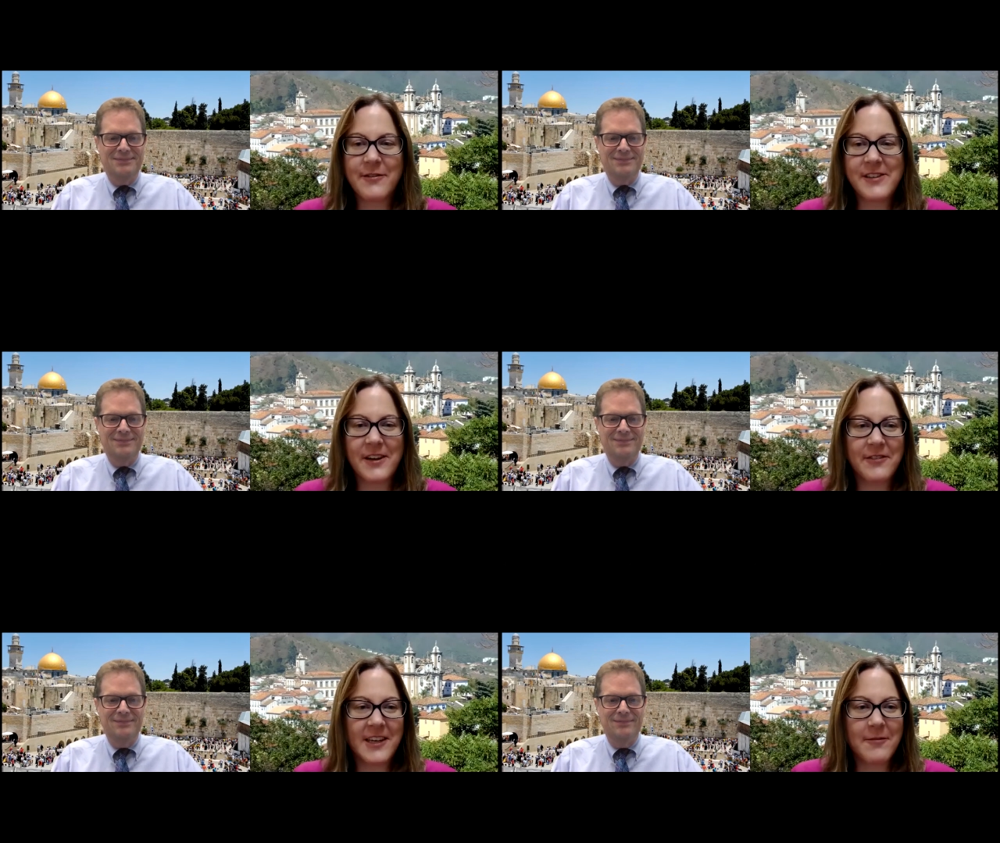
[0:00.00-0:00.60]
Speaker 1: You
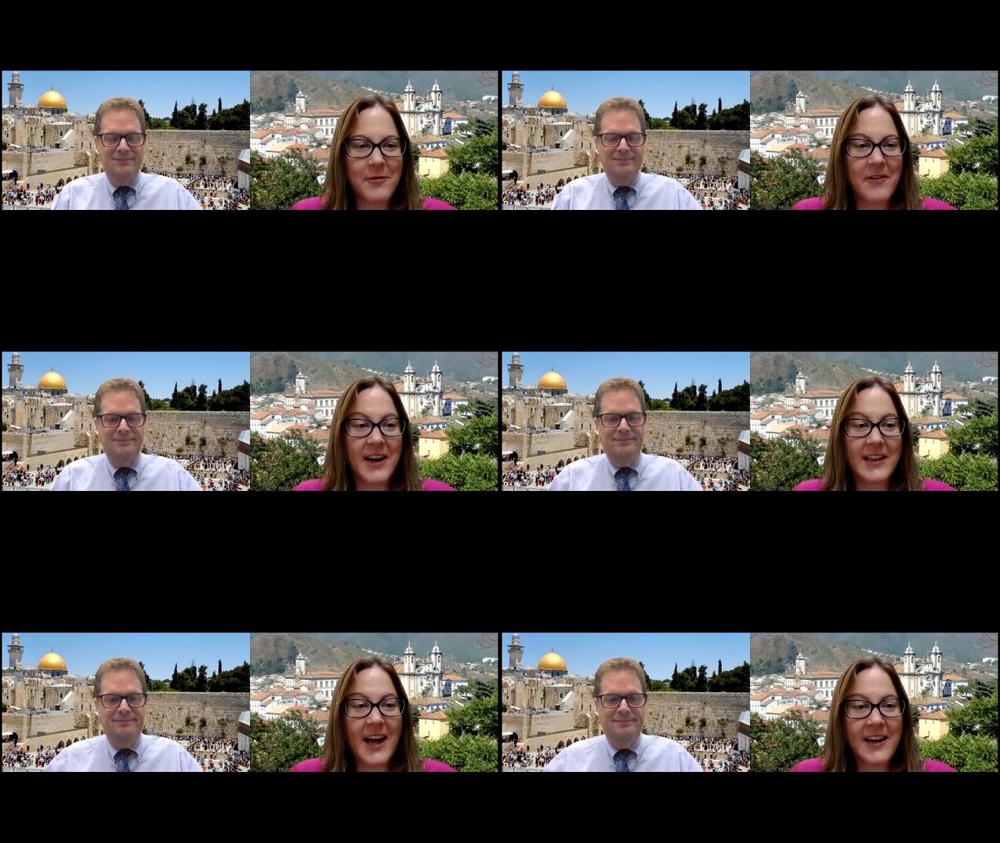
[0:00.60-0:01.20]
definitely have
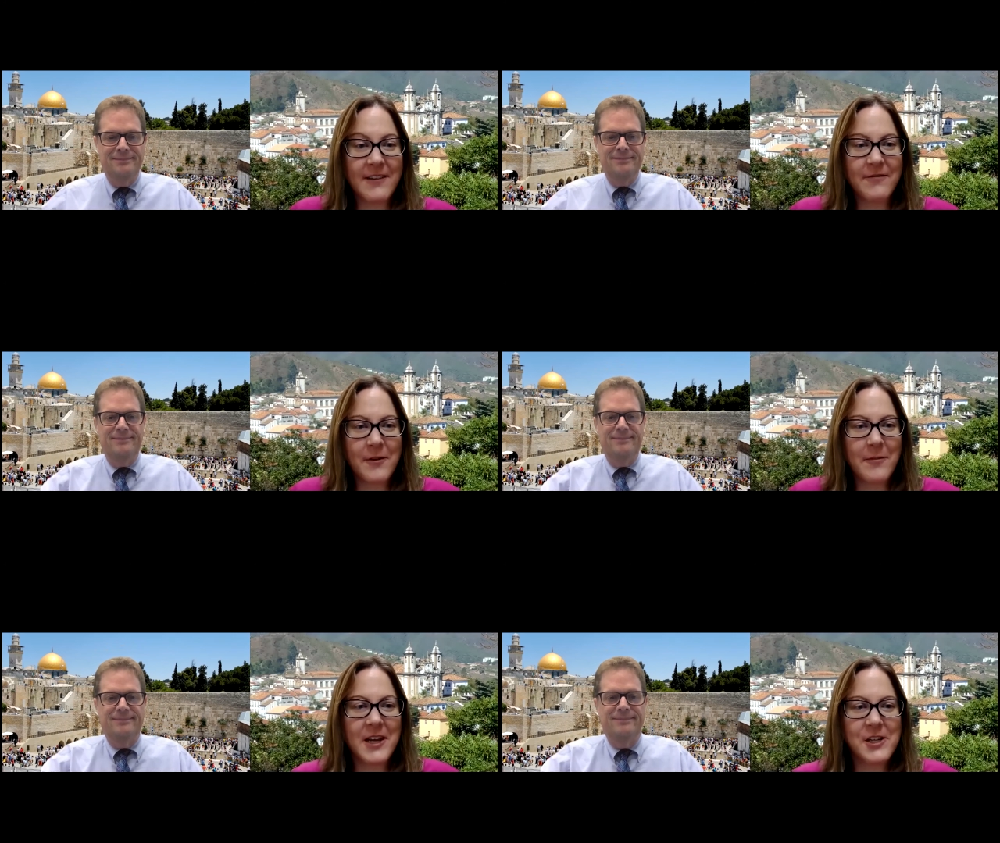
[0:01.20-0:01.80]
provided a lot of
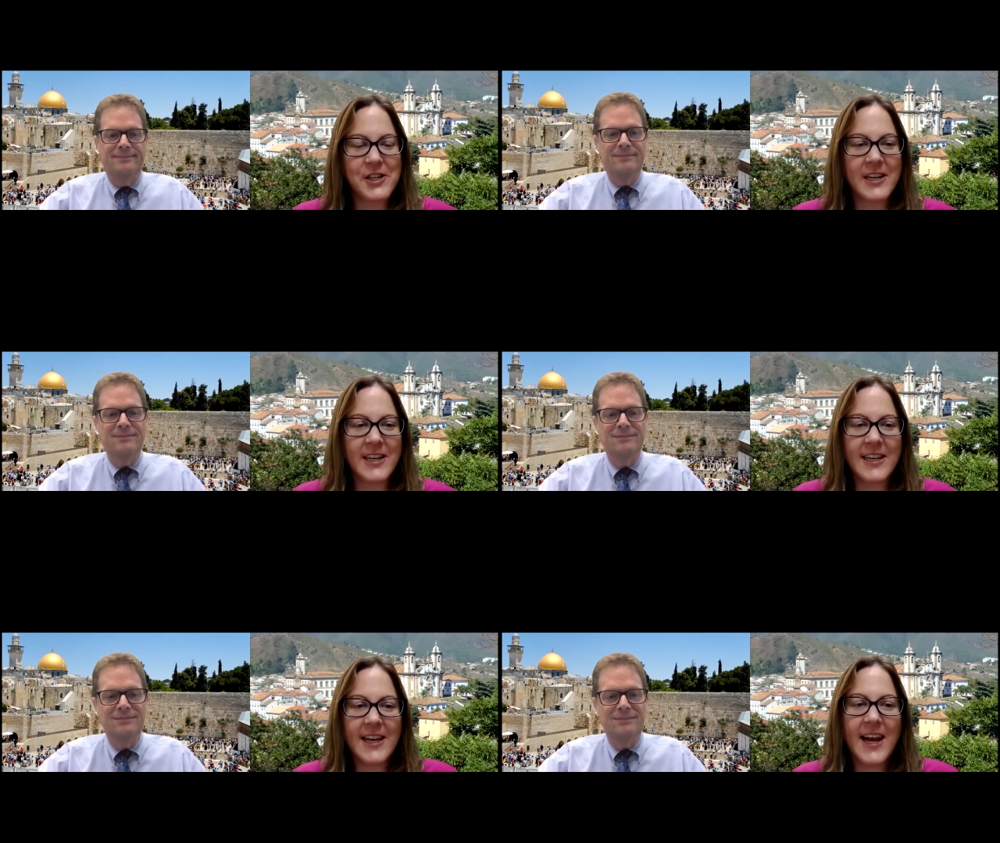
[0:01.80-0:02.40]

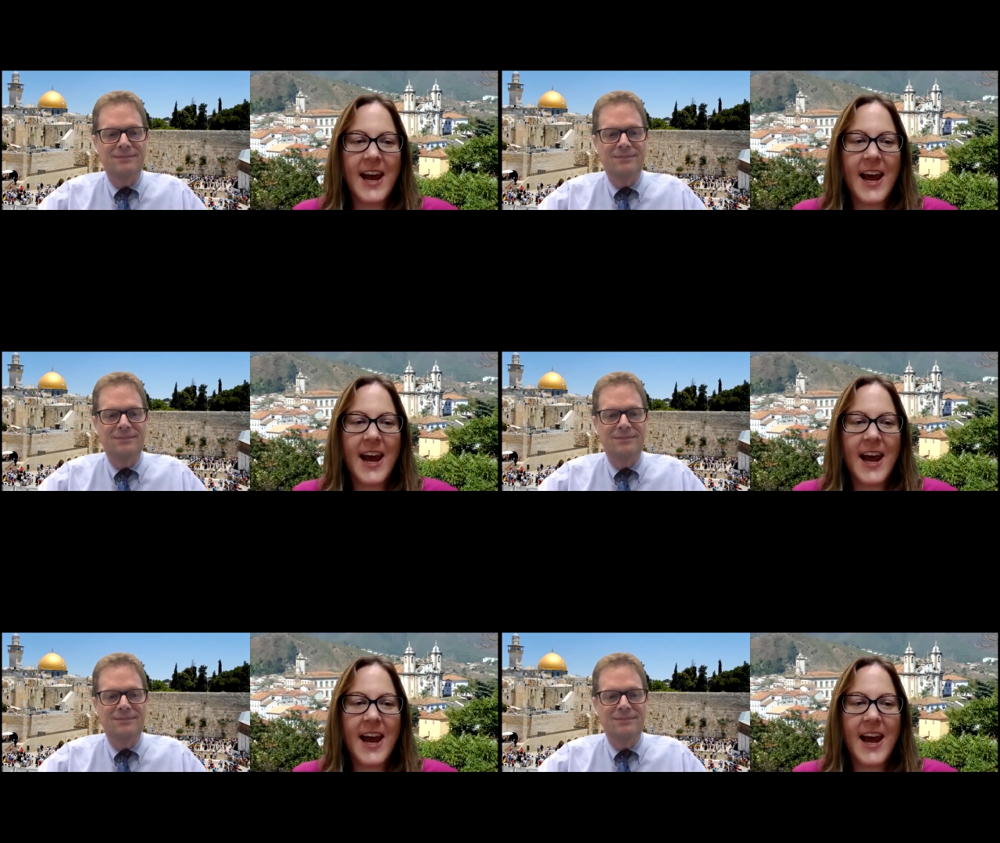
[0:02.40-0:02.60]
information,